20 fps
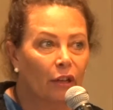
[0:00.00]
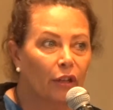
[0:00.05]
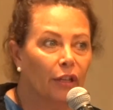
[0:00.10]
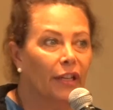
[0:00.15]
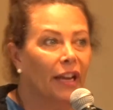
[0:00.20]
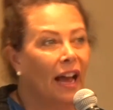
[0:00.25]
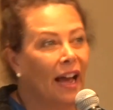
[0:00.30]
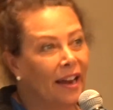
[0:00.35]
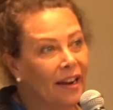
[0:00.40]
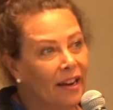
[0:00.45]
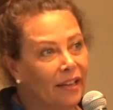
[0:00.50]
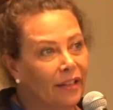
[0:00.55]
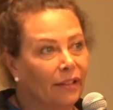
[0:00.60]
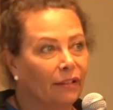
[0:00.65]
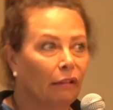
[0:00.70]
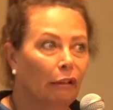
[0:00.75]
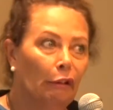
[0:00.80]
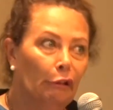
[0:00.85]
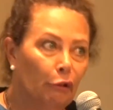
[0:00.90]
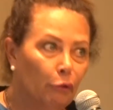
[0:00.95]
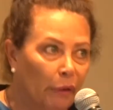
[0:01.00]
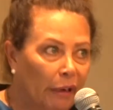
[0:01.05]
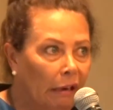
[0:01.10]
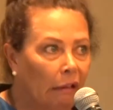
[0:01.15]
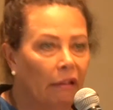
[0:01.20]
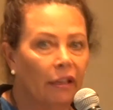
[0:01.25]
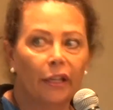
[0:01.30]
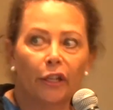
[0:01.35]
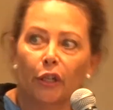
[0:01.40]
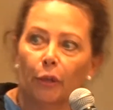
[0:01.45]
kind of
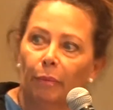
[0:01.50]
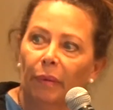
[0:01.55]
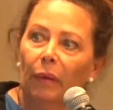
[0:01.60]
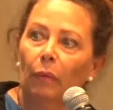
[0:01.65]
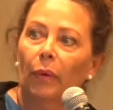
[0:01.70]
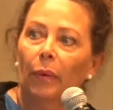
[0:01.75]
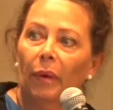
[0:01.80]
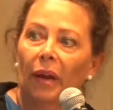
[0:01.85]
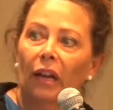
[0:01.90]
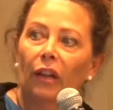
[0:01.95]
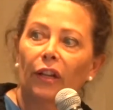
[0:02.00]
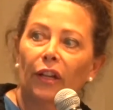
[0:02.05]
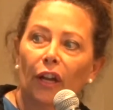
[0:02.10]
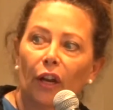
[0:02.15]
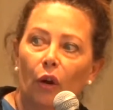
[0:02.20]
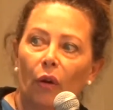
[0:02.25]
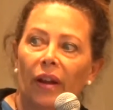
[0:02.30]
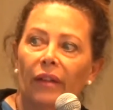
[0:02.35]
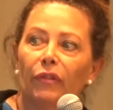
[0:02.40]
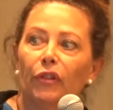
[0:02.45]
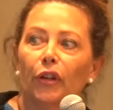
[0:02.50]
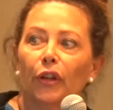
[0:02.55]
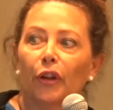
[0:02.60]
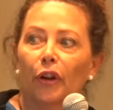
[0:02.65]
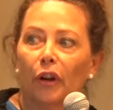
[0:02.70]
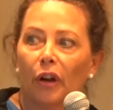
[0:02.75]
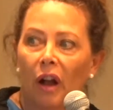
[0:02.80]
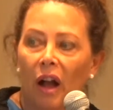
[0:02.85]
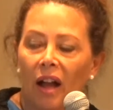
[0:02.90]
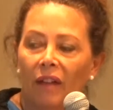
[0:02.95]
adrenal-ish, but we want to look at crave
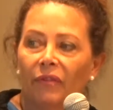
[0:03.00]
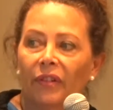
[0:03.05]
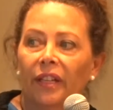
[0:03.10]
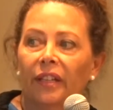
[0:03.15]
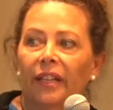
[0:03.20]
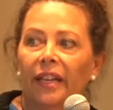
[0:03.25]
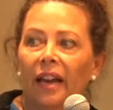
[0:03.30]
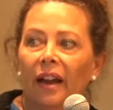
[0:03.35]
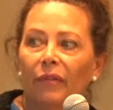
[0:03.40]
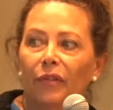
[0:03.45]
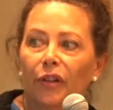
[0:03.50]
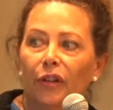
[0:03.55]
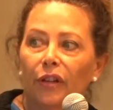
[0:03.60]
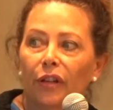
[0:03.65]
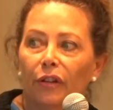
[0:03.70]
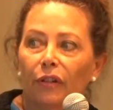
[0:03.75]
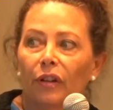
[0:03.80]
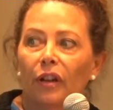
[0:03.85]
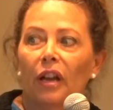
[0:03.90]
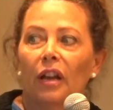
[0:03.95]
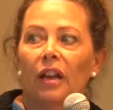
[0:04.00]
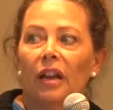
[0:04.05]
sugar or coffee in the afternoon.